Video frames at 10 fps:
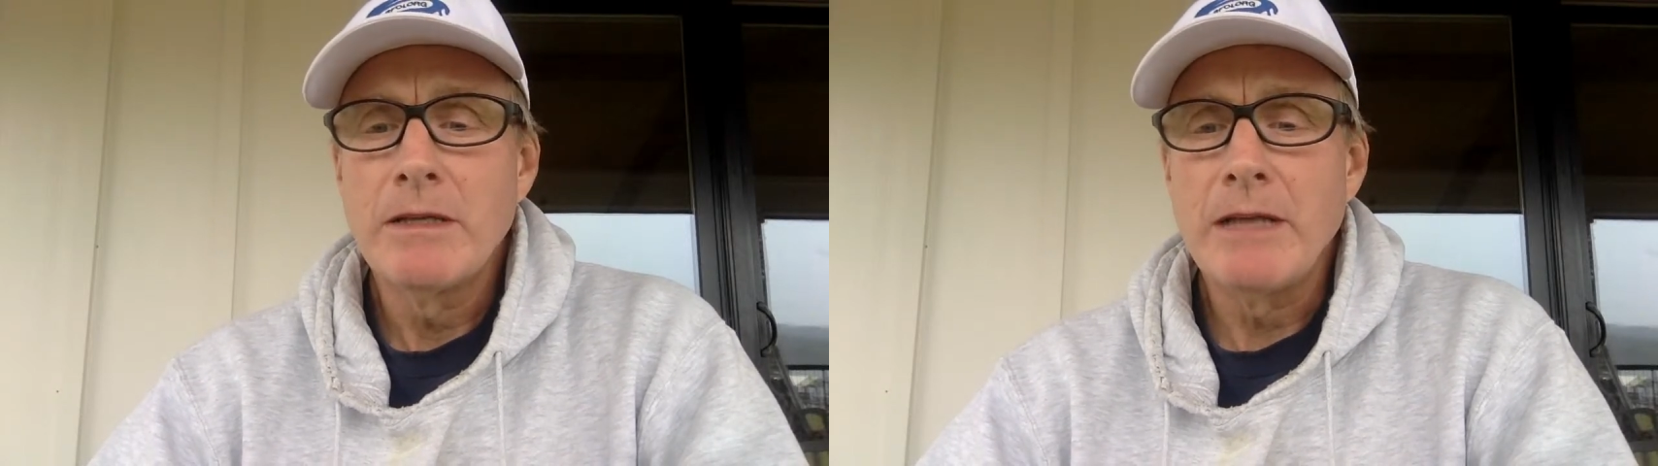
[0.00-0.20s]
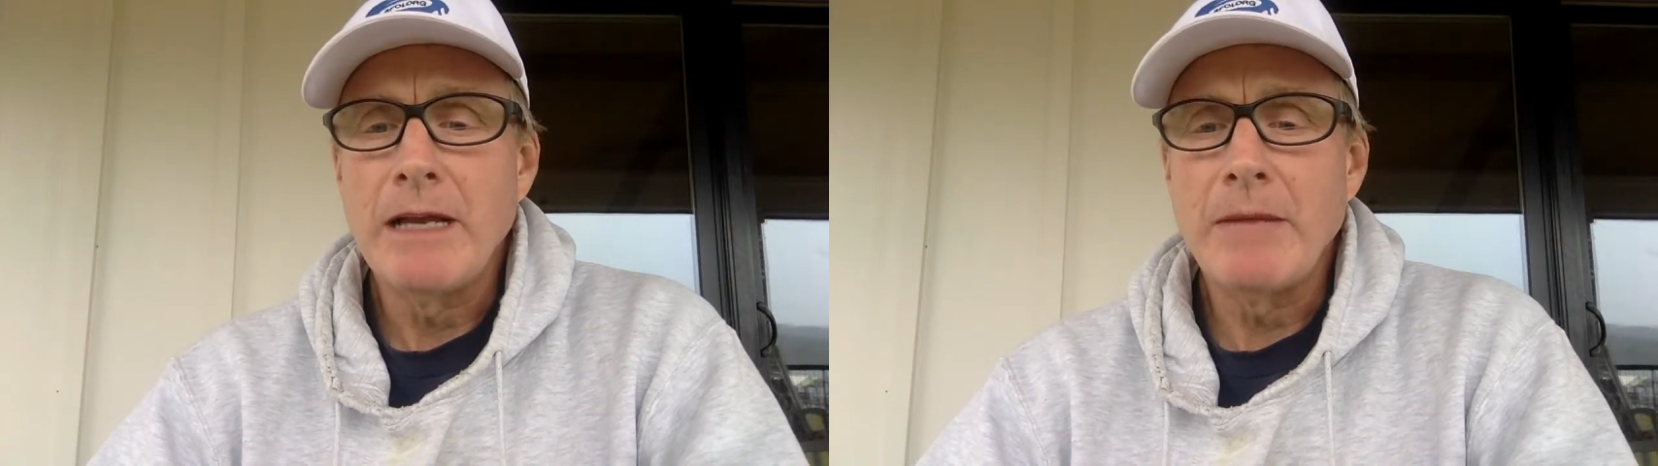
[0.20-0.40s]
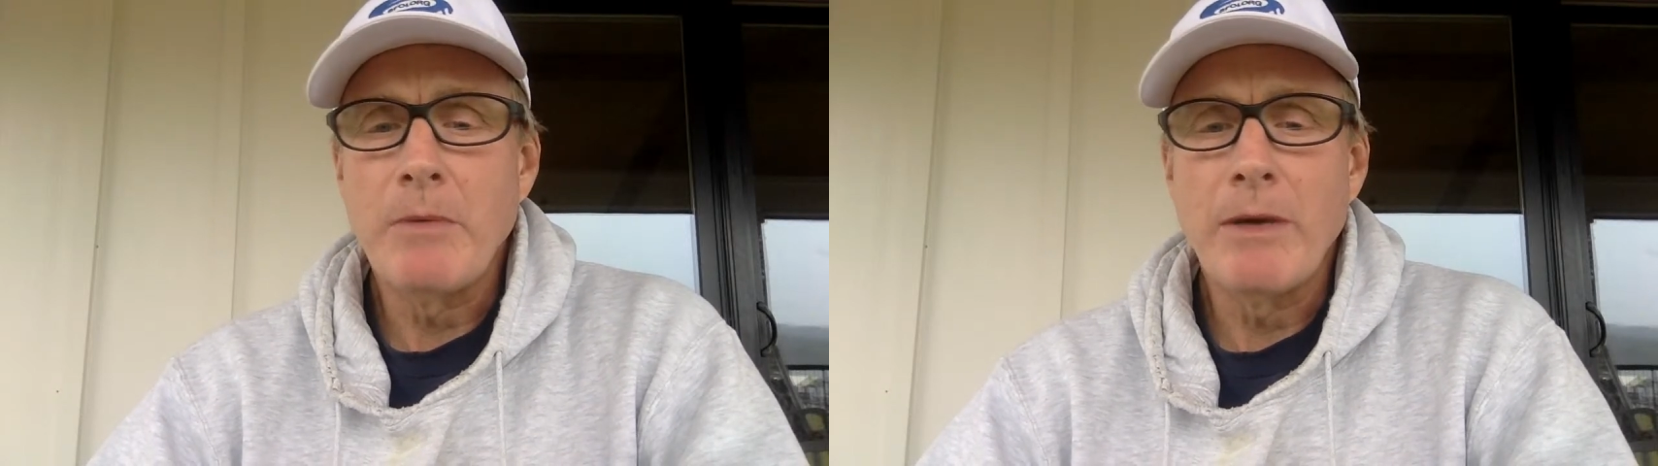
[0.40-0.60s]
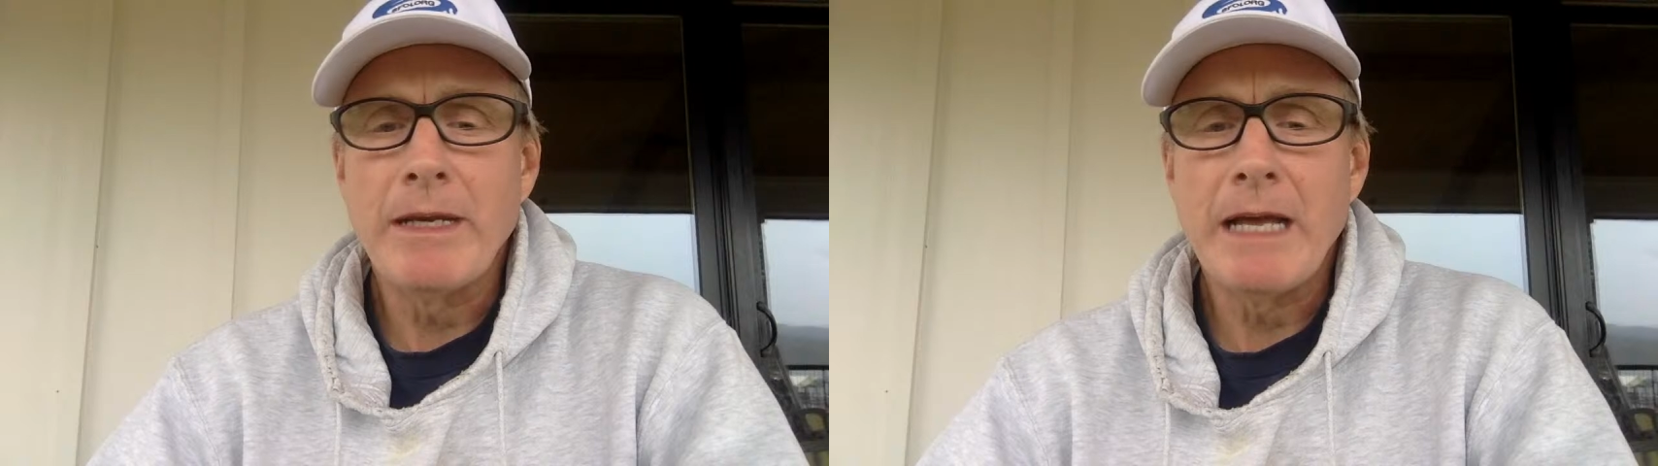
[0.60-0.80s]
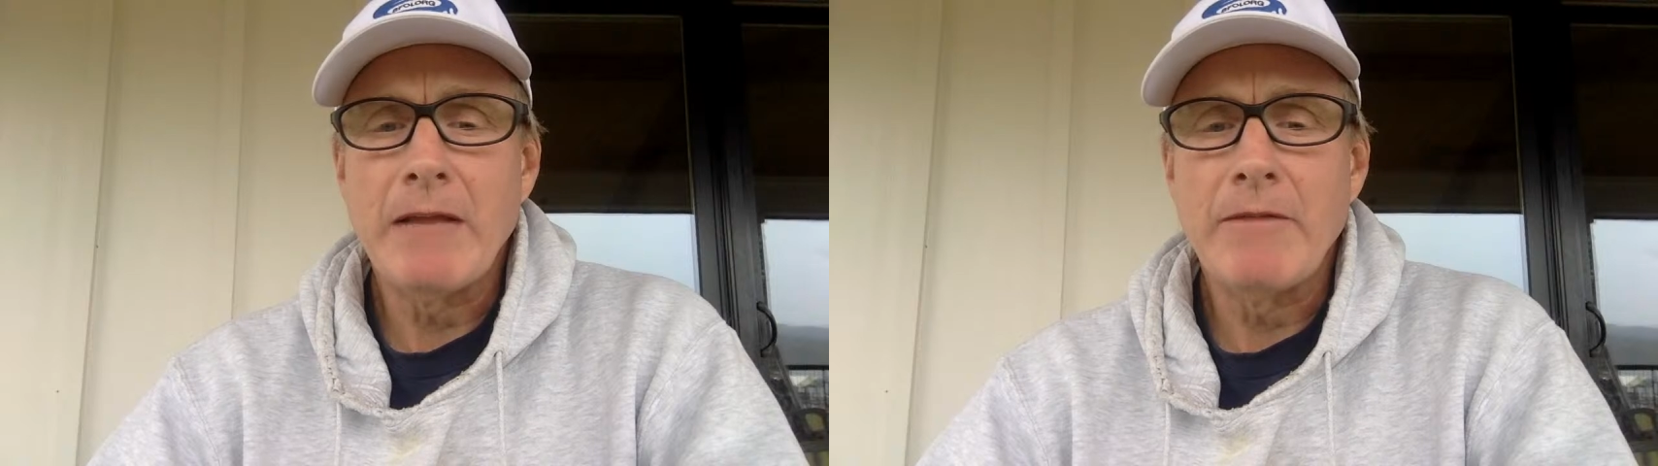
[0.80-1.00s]
Dana Point,
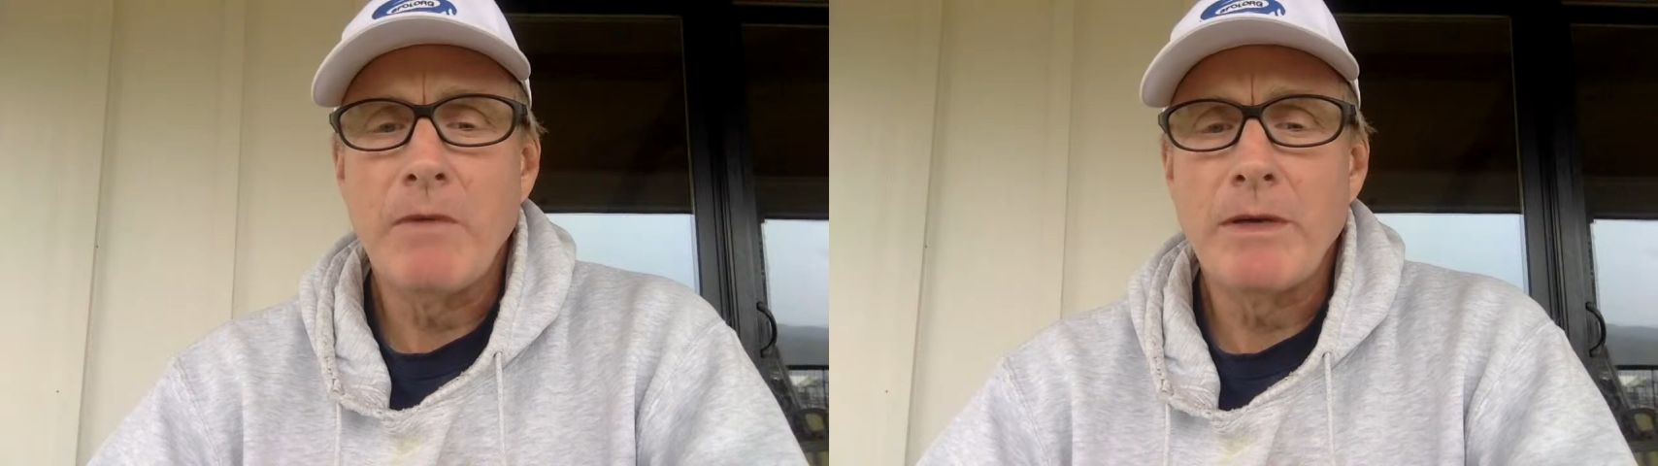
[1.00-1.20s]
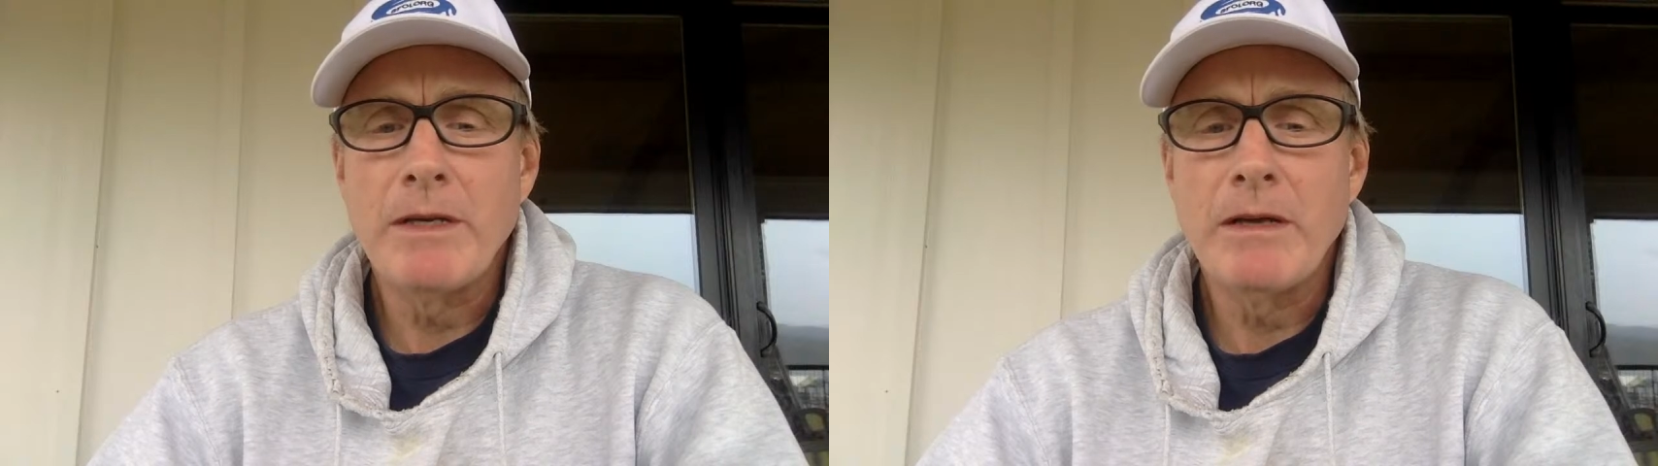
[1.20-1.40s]
California,